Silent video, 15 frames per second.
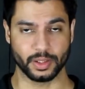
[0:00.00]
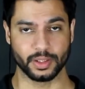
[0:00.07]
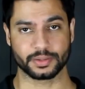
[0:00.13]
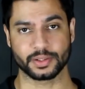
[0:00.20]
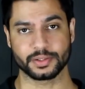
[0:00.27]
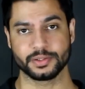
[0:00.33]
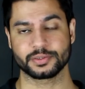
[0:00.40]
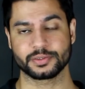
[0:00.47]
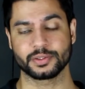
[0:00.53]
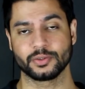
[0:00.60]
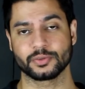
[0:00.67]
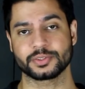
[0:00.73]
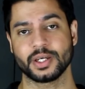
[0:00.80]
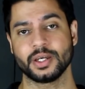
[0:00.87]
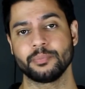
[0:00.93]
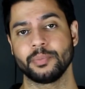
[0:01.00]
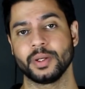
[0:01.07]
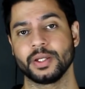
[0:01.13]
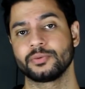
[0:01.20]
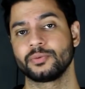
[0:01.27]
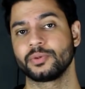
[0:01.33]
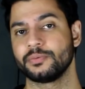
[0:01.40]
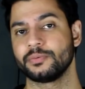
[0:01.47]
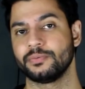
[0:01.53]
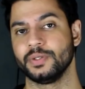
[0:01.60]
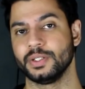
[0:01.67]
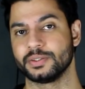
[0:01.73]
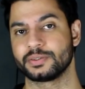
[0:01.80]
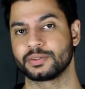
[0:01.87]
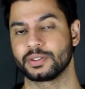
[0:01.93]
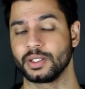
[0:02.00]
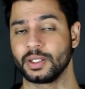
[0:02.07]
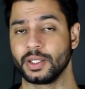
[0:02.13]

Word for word: Etta said she doesn't regret what she did